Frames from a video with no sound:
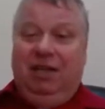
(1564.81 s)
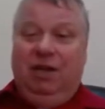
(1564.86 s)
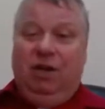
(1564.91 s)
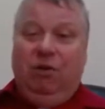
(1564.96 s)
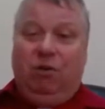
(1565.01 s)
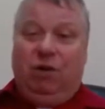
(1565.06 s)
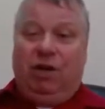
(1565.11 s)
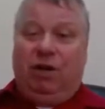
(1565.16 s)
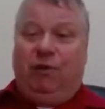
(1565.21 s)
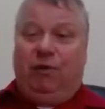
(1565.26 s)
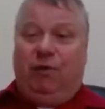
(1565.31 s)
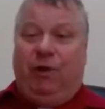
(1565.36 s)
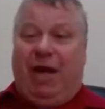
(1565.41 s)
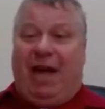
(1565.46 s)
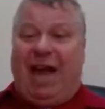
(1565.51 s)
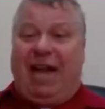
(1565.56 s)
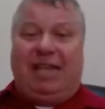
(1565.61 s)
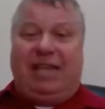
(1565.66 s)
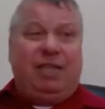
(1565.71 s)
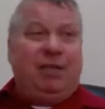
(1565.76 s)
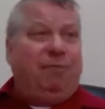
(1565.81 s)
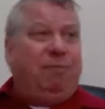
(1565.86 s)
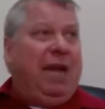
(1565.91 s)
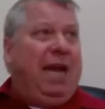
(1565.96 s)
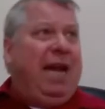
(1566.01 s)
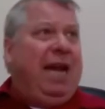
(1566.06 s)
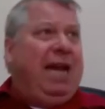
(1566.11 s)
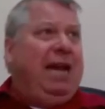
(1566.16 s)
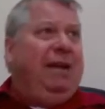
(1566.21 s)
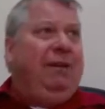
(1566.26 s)
What if we had to
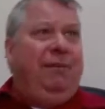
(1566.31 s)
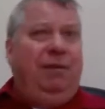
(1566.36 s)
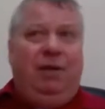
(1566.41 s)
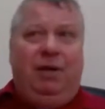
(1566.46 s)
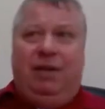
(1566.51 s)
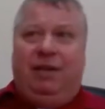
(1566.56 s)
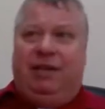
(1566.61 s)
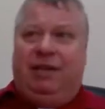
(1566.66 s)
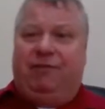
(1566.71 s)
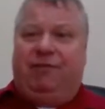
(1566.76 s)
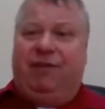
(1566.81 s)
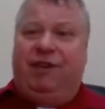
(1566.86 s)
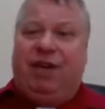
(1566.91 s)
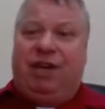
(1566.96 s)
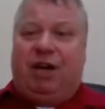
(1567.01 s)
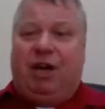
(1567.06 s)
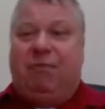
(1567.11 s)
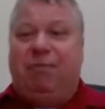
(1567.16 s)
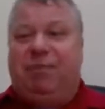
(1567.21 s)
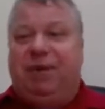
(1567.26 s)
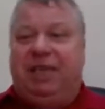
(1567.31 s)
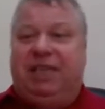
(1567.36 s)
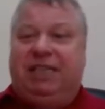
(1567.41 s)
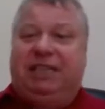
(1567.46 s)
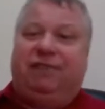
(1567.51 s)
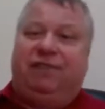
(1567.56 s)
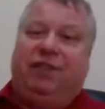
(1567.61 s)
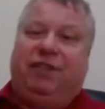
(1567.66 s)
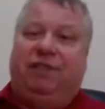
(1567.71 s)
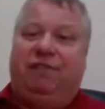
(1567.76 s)
pay different companies
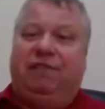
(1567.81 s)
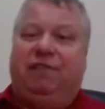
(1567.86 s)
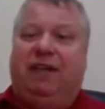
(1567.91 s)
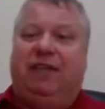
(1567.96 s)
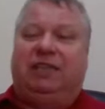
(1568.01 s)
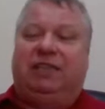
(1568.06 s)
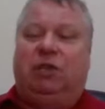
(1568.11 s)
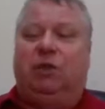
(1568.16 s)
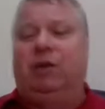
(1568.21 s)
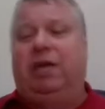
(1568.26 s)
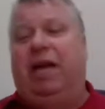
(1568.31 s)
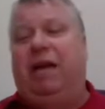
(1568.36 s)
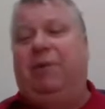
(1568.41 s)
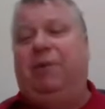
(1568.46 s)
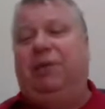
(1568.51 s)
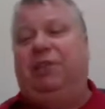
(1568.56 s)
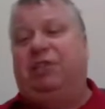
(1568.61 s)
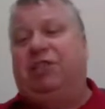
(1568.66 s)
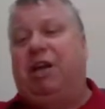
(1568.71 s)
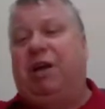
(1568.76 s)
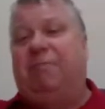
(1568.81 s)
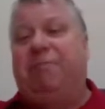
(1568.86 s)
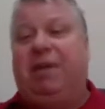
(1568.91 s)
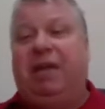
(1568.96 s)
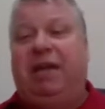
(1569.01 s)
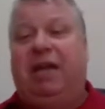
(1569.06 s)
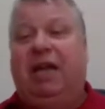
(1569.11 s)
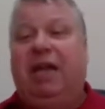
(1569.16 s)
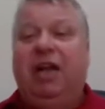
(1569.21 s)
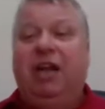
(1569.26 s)
for defense? Okay, which
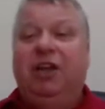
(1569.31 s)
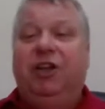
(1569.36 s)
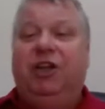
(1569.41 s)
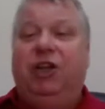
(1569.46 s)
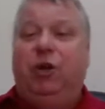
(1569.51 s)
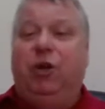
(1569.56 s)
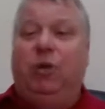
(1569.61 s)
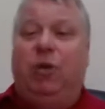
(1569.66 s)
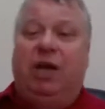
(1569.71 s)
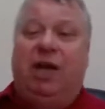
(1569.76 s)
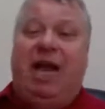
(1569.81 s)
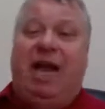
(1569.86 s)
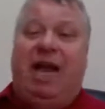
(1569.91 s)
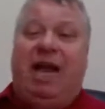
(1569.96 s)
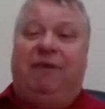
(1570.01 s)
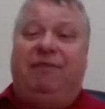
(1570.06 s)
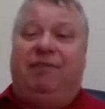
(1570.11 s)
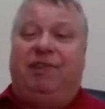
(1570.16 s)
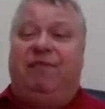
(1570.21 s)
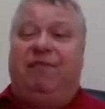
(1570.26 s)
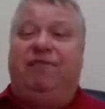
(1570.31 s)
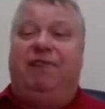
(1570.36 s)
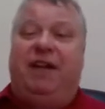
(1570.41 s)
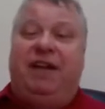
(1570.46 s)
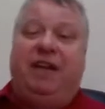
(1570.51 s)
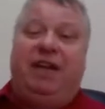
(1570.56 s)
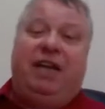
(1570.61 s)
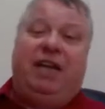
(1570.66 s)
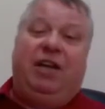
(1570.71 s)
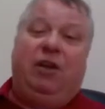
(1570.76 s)
company do you want to have
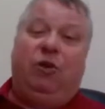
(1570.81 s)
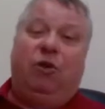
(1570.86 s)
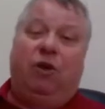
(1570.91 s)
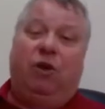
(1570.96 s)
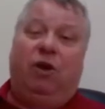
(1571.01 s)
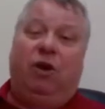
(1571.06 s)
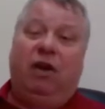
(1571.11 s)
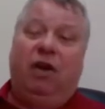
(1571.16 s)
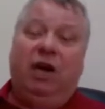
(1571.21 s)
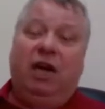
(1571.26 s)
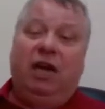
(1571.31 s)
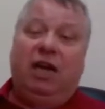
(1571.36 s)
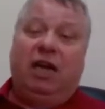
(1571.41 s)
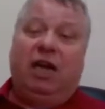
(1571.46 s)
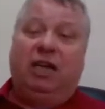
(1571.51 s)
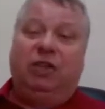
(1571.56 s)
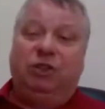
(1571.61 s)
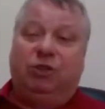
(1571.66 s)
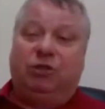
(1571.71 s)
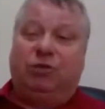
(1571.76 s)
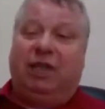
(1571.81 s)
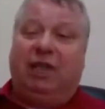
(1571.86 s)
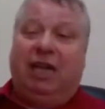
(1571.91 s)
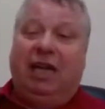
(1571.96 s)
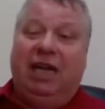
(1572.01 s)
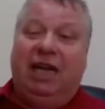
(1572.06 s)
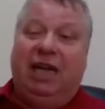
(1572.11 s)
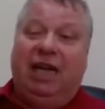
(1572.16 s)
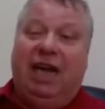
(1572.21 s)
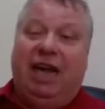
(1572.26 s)
defending your country?
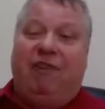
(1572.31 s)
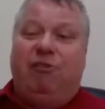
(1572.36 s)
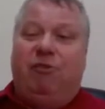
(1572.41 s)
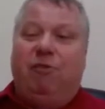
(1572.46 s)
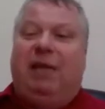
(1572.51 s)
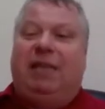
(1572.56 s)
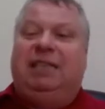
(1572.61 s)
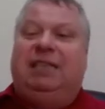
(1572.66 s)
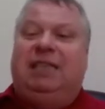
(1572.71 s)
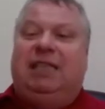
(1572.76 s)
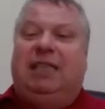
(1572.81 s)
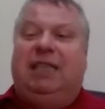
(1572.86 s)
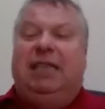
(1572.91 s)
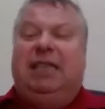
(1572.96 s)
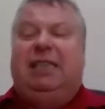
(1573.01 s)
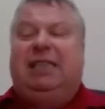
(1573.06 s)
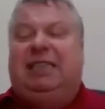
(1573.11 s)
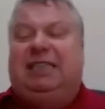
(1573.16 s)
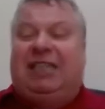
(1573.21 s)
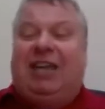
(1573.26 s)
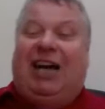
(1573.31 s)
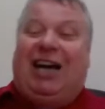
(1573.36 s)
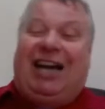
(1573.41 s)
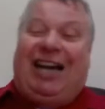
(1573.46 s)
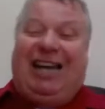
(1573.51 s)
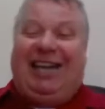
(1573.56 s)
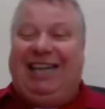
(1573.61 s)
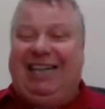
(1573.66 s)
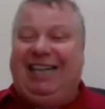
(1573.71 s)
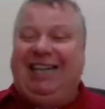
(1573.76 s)
Everybody's going to
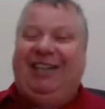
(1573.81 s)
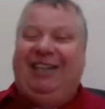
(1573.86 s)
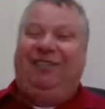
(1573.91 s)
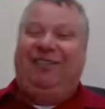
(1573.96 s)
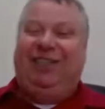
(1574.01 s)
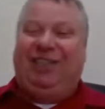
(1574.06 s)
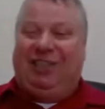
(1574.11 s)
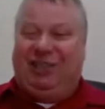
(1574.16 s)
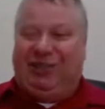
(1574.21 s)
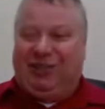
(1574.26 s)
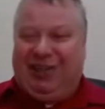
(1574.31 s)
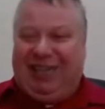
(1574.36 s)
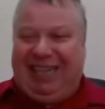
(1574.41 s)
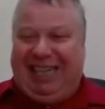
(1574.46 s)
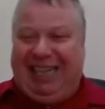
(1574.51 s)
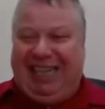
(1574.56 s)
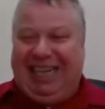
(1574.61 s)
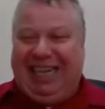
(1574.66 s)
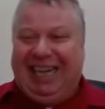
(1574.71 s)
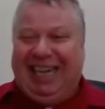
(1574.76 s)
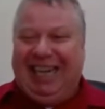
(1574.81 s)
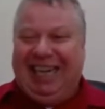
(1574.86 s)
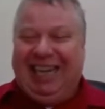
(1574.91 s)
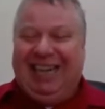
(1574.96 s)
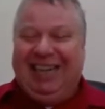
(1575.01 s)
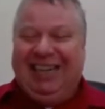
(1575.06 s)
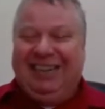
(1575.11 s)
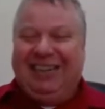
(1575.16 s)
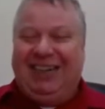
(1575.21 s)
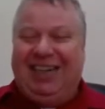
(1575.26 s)
decide individually,
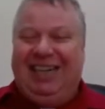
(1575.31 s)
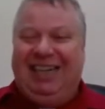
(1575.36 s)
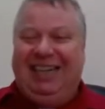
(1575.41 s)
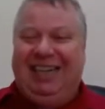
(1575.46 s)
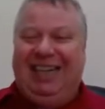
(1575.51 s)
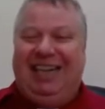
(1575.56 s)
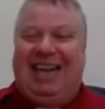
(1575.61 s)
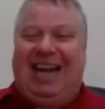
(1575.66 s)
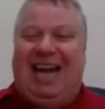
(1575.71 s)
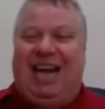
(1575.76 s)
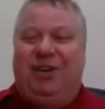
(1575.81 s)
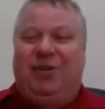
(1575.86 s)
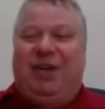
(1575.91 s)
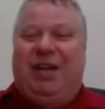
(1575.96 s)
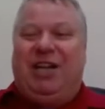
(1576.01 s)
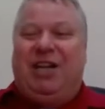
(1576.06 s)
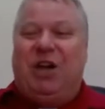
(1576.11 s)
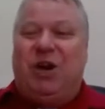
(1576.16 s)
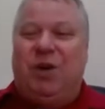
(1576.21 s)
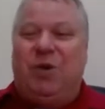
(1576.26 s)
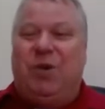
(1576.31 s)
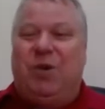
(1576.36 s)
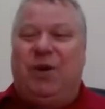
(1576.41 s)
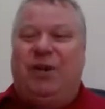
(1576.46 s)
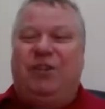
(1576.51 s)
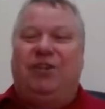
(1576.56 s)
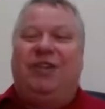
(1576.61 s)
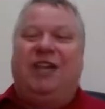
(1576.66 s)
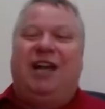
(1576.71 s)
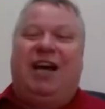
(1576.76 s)
right? And how do we know
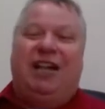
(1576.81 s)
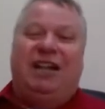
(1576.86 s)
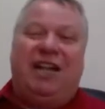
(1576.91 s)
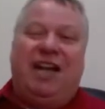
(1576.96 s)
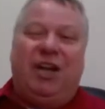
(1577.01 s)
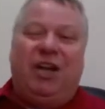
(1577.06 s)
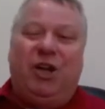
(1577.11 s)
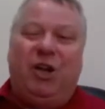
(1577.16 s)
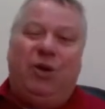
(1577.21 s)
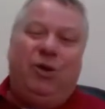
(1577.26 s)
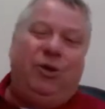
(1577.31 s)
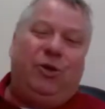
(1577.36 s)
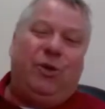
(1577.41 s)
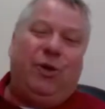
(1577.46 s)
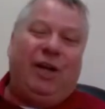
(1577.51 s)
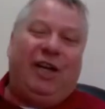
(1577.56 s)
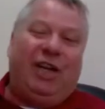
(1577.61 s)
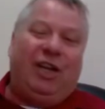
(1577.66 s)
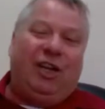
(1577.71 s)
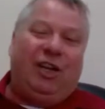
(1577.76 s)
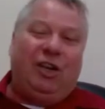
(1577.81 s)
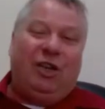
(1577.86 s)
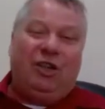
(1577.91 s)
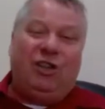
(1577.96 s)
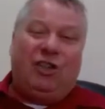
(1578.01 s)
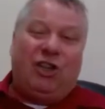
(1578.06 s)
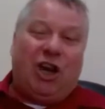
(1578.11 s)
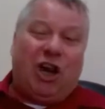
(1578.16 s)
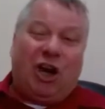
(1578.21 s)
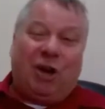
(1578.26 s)
whether or not they're doing a good
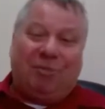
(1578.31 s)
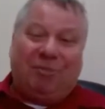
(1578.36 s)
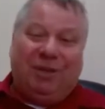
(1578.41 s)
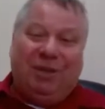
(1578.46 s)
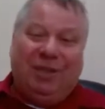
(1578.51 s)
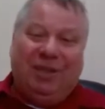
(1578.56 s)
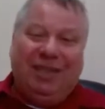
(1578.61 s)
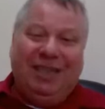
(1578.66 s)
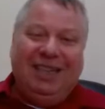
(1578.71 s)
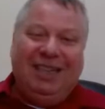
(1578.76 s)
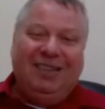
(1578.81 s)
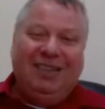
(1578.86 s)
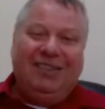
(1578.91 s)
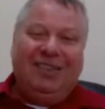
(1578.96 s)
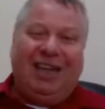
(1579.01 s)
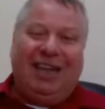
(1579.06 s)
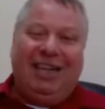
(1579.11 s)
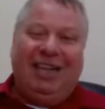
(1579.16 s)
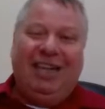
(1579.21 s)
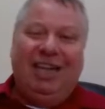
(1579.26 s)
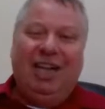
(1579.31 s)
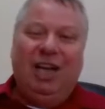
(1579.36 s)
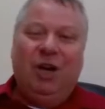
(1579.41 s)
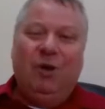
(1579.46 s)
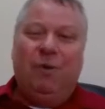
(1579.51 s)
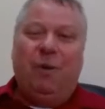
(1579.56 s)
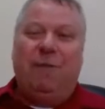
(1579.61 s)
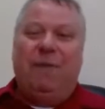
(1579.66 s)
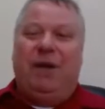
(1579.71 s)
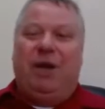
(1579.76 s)
job, right?
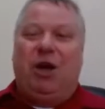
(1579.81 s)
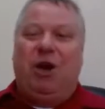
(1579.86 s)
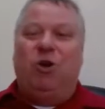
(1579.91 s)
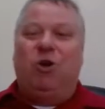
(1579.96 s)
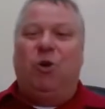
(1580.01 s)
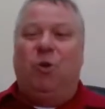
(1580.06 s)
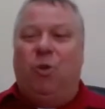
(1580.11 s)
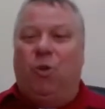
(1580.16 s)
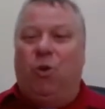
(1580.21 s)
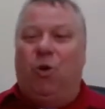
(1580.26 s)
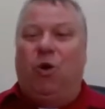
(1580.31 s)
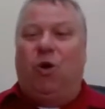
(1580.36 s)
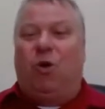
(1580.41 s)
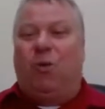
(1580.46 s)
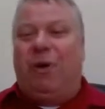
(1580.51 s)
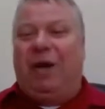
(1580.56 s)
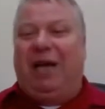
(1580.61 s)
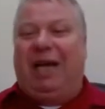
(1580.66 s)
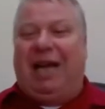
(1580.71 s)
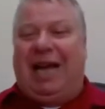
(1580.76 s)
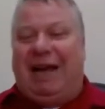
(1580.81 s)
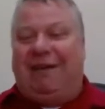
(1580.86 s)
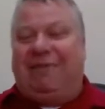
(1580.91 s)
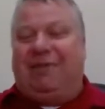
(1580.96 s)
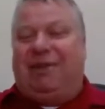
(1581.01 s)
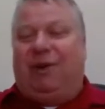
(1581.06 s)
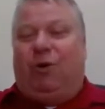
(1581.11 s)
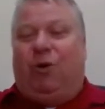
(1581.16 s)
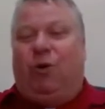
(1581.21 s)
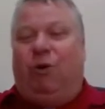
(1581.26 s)
When we go to war, we're going to have
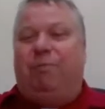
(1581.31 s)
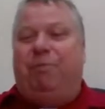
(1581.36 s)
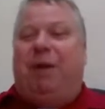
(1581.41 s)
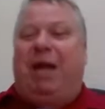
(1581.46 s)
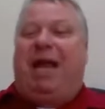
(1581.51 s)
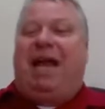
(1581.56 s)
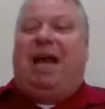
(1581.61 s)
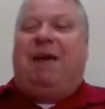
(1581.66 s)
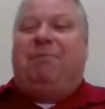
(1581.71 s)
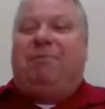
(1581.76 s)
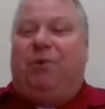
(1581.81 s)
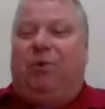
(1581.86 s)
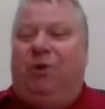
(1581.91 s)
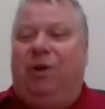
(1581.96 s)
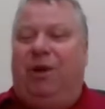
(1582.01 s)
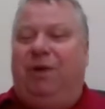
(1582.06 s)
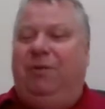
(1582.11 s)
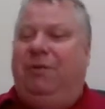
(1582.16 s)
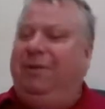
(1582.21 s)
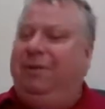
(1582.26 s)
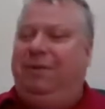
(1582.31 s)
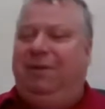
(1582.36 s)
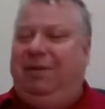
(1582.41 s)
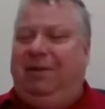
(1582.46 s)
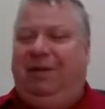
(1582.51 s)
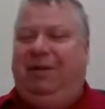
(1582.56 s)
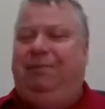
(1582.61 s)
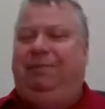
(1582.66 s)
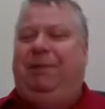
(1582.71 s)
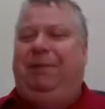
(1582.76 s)
to all pay up all.
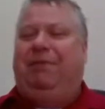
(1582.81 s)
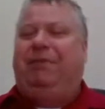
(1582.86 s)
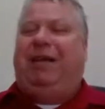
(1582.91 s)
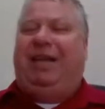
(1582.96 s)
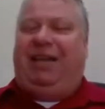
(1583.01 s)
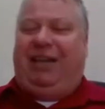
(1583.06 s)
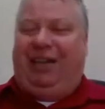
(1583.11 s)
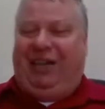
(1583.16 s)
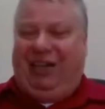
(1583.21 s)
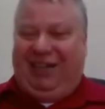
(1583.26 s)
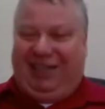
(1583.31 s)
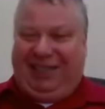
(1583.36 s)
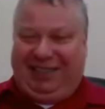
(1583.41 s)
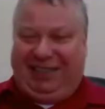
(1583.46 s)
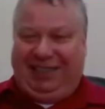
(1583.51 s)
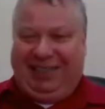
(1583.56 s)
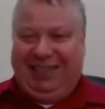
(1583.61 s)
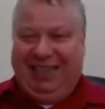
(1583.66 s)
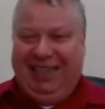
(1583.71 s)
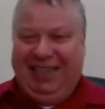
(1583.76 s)
It'd be ridiculous.